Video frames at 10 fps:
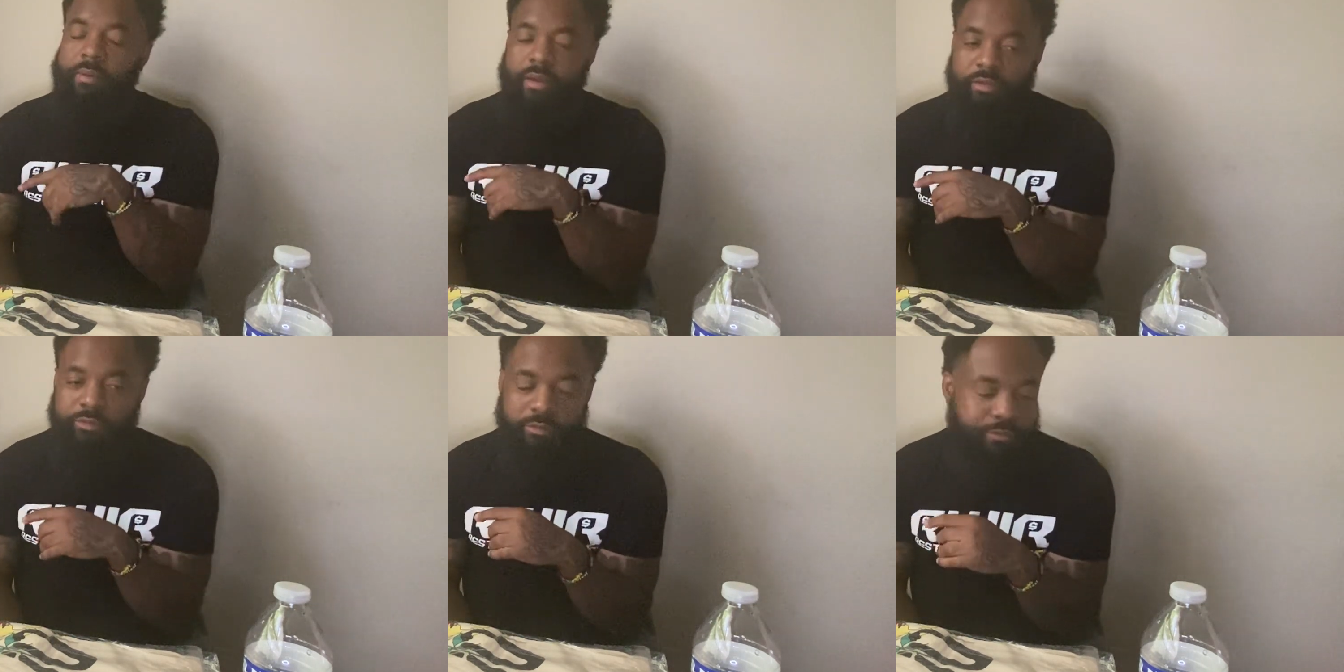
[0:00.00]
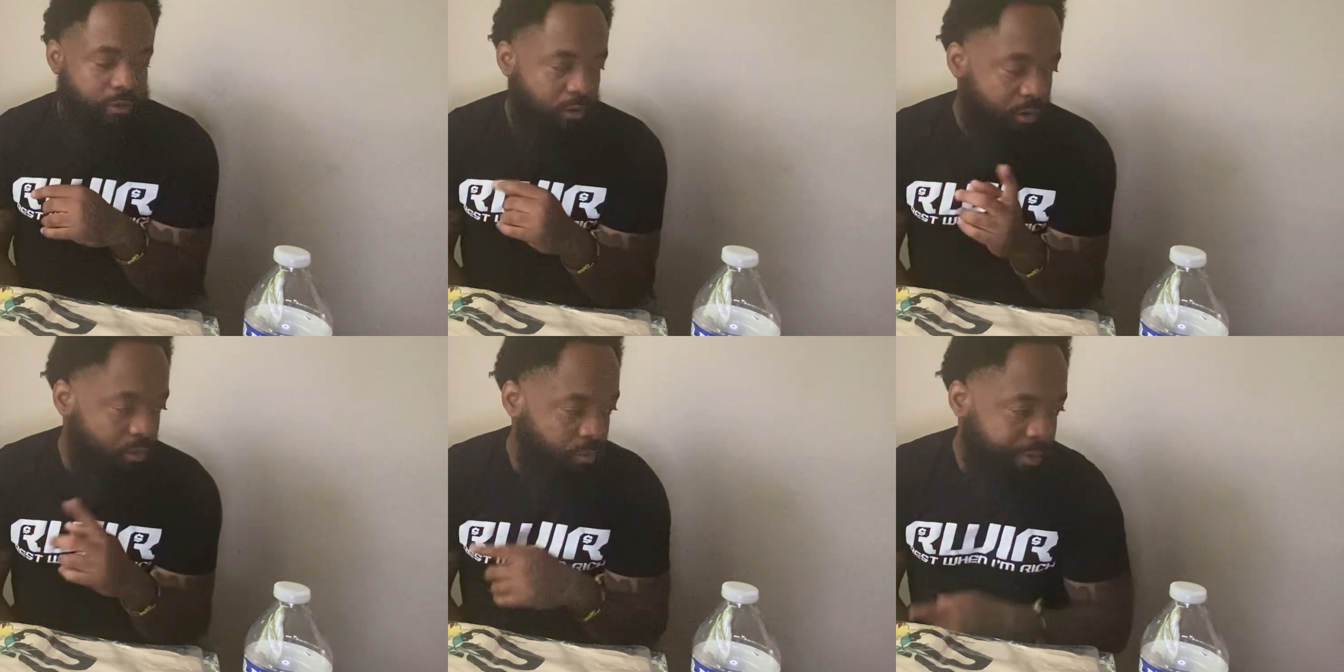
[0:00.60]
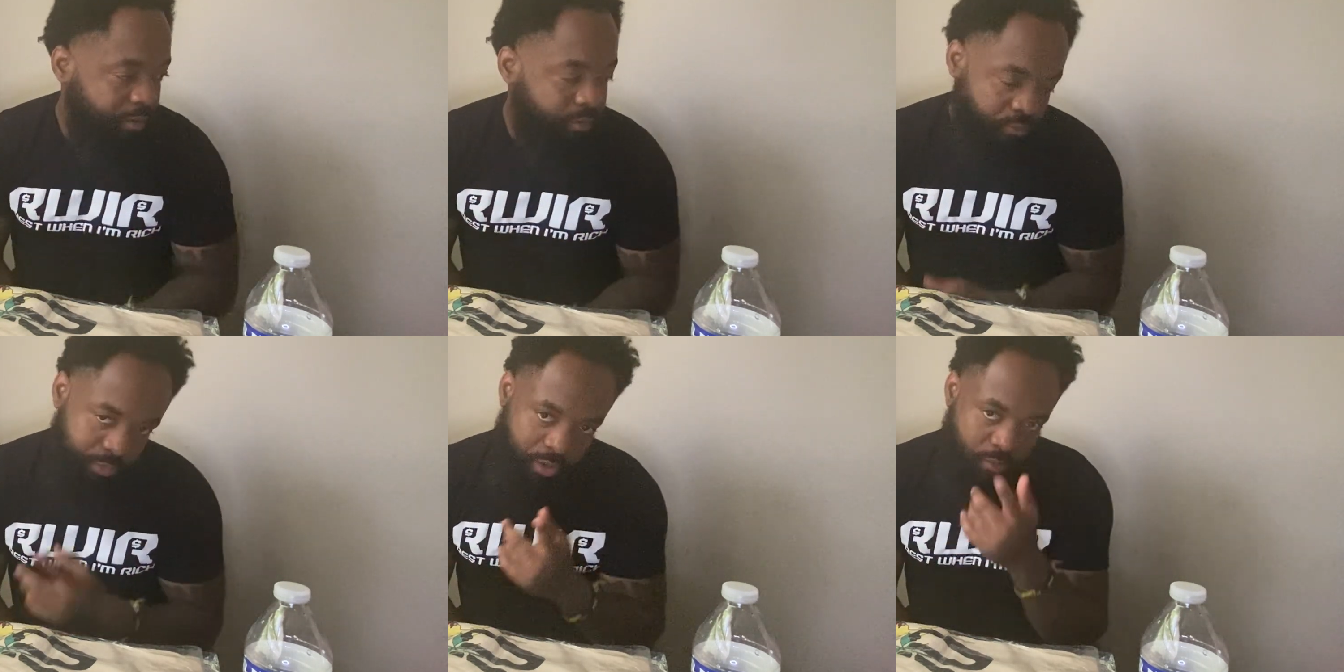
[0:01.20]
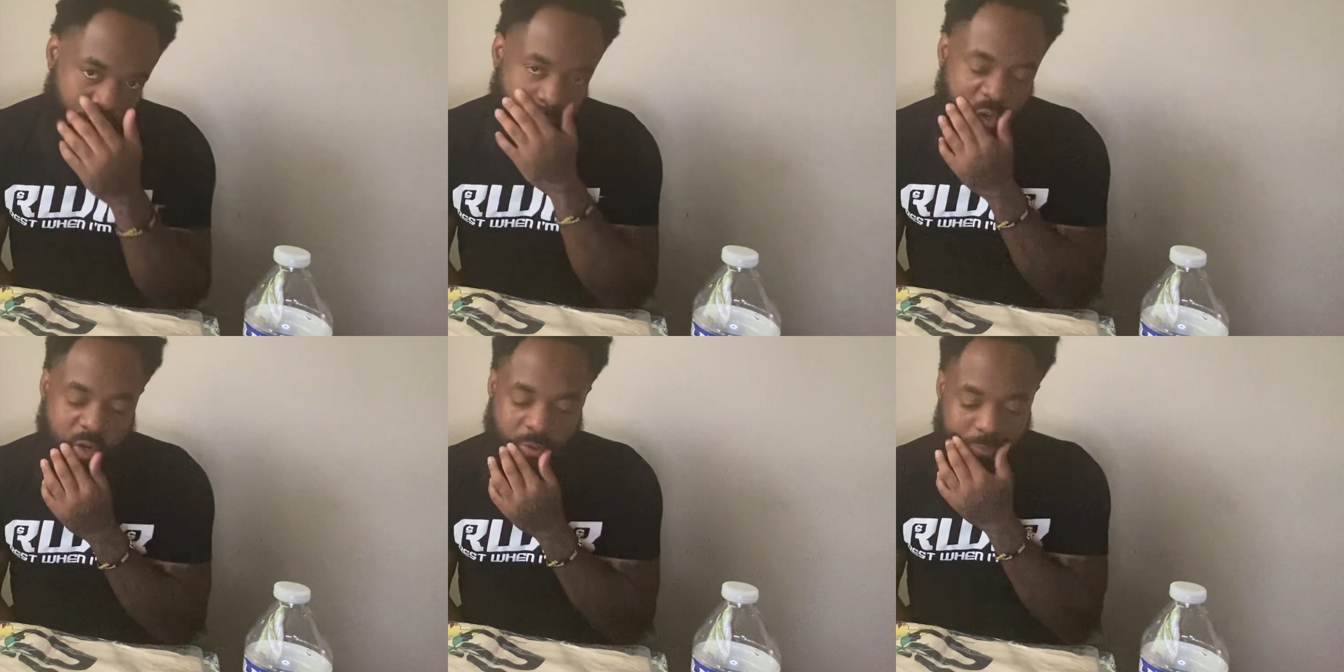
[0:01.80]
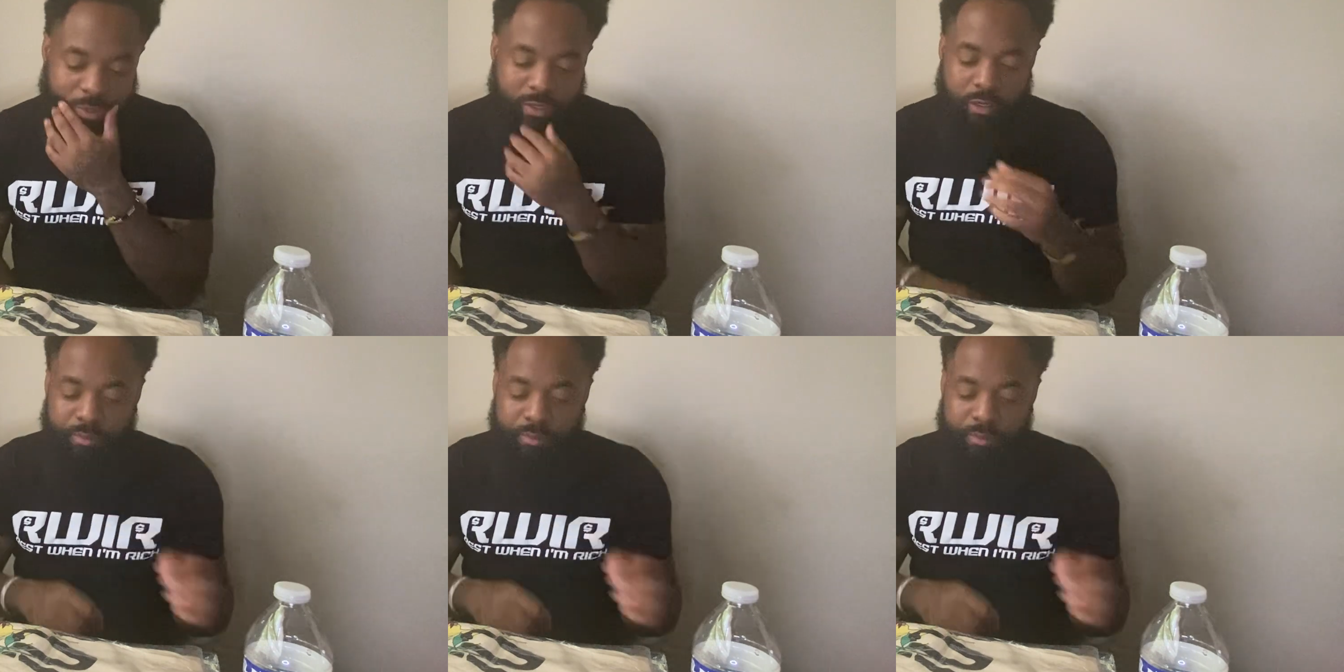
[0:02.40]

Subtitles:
back into the fall or winter, we gonna go in there right there.